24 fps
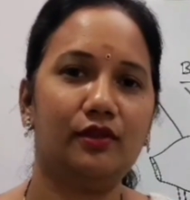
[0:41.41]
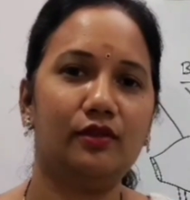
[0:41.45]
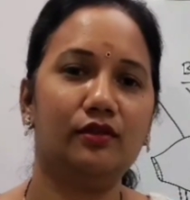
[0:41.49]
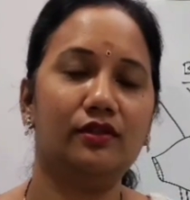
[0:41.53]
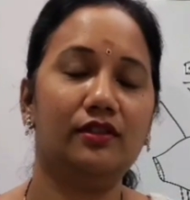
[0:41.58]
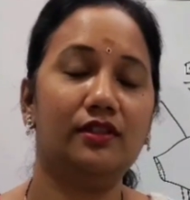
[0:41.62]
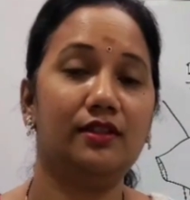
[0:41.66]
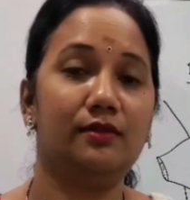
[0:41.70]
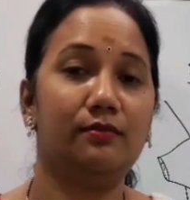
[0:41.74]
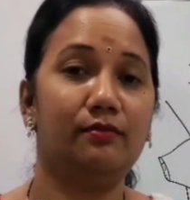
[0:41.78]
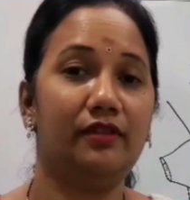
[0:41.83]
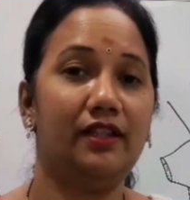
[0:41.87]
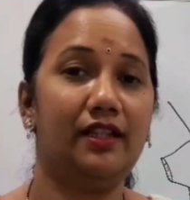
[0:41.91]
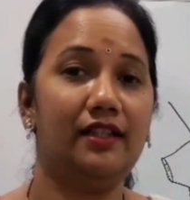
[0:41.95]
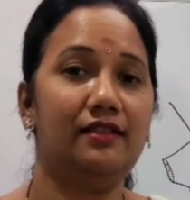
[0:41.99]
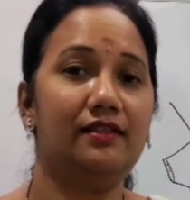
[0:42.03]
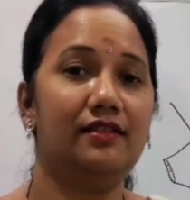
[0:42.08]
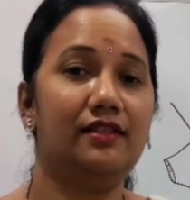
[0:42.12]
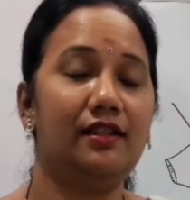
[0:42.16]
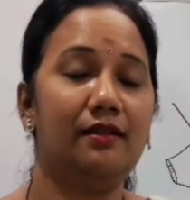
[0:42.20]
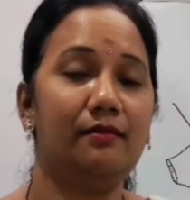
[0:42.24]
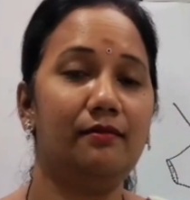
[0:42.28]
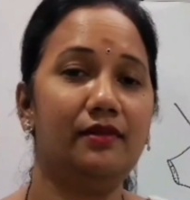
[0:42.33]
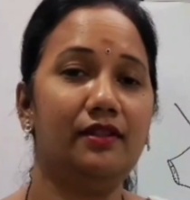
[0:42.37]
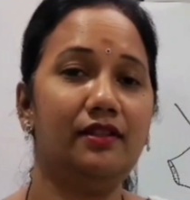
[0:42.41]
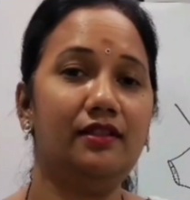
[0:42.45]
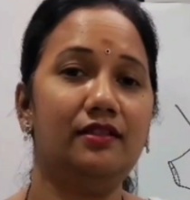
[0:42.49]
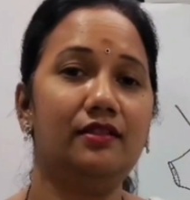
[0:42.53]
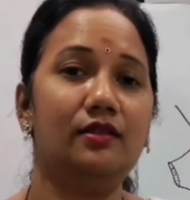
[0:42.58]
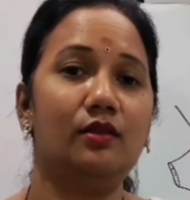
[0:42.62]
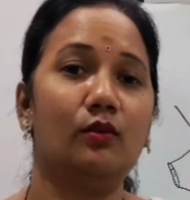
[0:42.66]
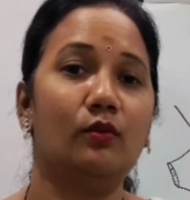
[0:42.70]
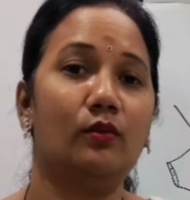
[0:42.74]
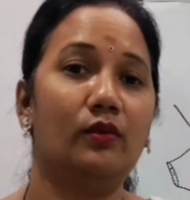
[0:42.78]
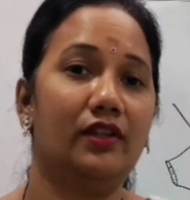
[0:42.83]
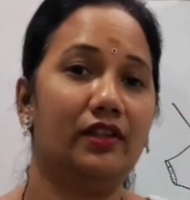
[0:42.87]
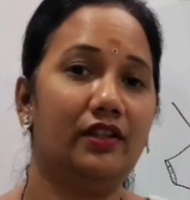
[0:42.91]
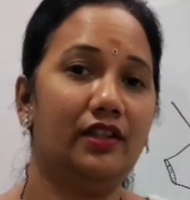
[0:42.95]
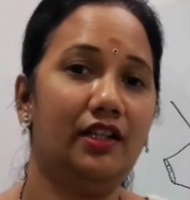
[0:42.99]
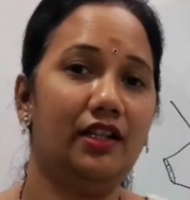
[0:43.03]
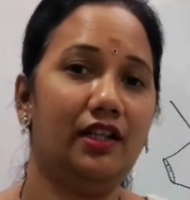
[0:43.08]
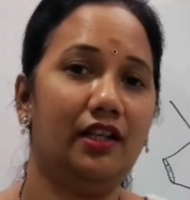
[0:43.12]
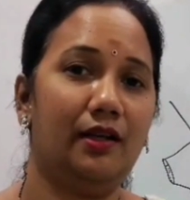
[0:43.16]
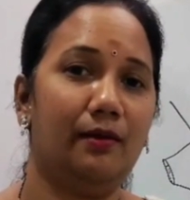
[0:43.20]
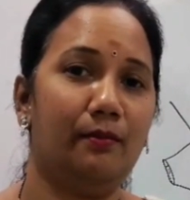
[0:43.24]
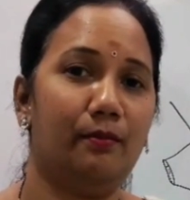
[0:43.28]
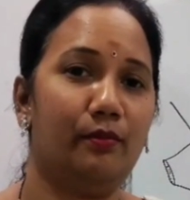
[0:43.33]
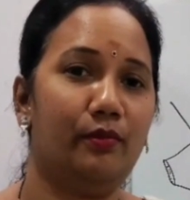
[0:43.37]
So this brainstem is
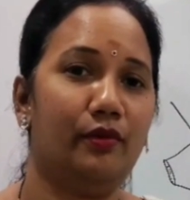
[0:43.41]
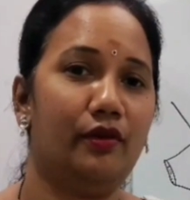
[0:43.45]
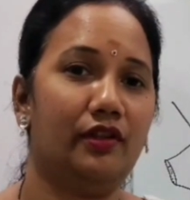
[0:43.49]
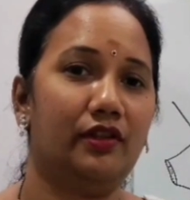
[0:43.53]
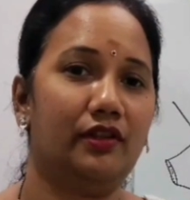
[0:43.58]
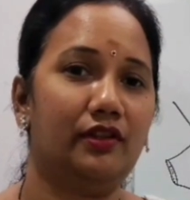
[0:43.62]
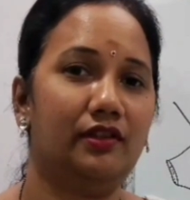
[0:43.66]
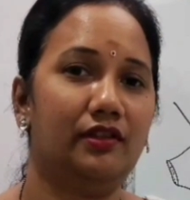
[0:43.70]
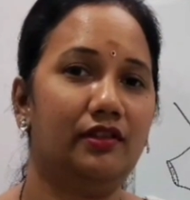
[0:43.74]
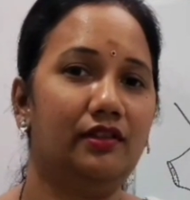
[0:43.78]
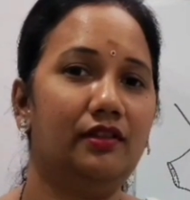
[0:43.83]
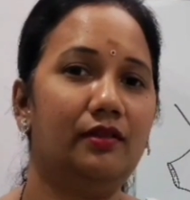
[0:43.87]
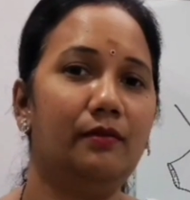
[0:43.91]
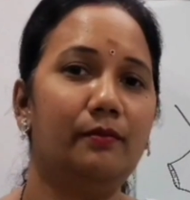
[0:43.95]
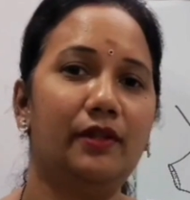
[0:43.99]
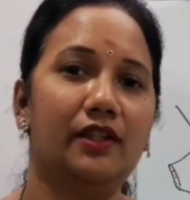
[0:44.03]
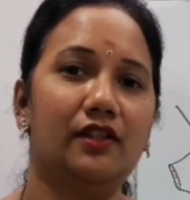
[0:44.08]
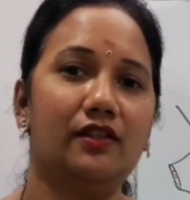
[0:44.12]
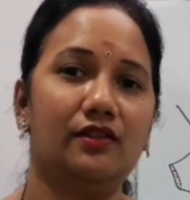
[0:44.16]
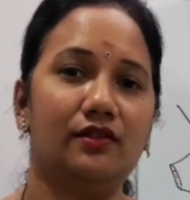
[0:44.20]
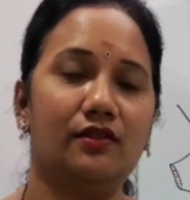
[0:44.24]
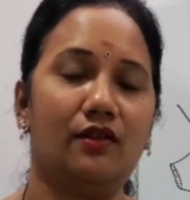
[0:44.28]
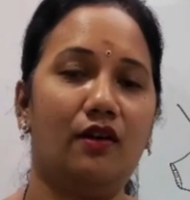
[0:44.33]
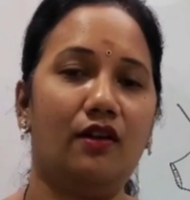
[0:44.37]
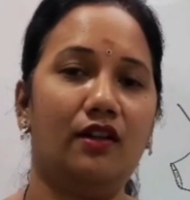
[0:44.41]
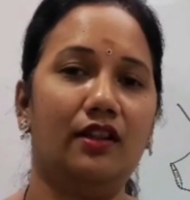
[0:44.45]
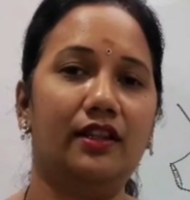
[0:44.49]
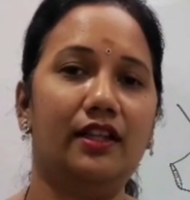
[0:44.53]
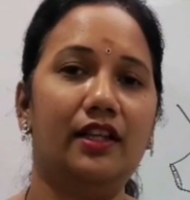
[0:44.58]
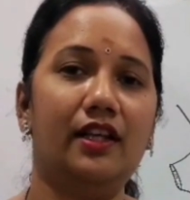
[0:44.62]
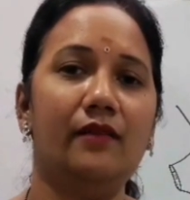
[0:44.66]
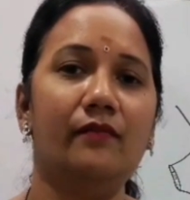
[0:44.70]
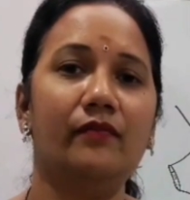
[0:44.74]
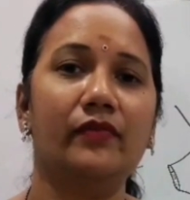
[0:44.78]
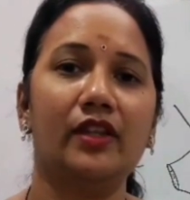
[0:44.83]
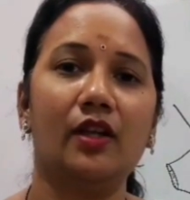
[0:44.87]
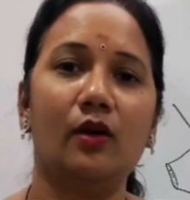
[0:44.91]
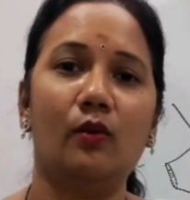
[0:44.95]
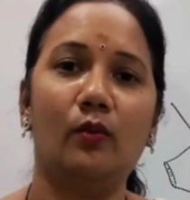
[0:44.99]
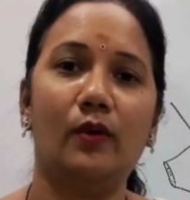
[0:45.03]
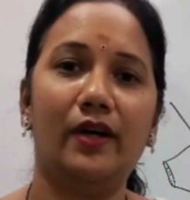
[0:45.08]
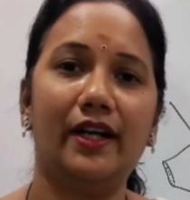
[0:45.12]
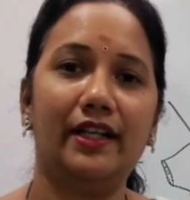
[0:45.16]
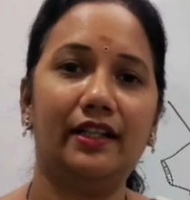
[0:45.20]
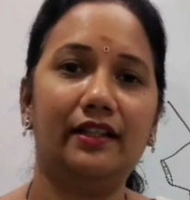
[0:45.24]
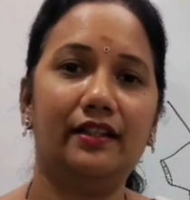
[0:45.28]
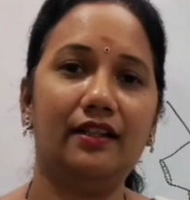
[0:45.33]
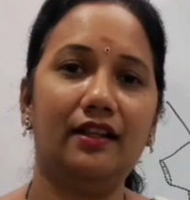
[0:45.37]
very important because all the
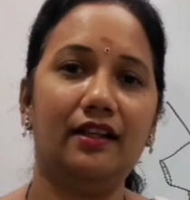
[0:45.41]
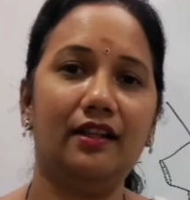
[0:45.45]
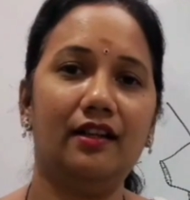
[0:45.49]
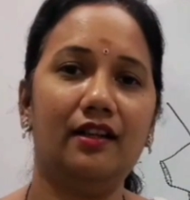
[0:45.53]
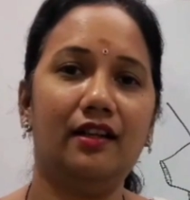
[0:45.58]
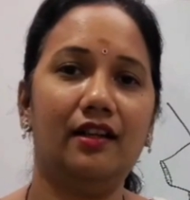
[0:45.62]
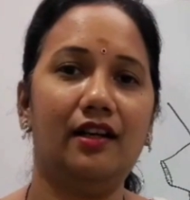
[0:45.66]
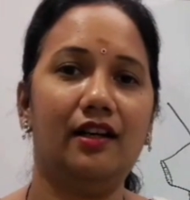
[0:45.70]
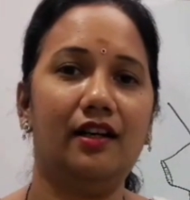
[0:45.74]
vital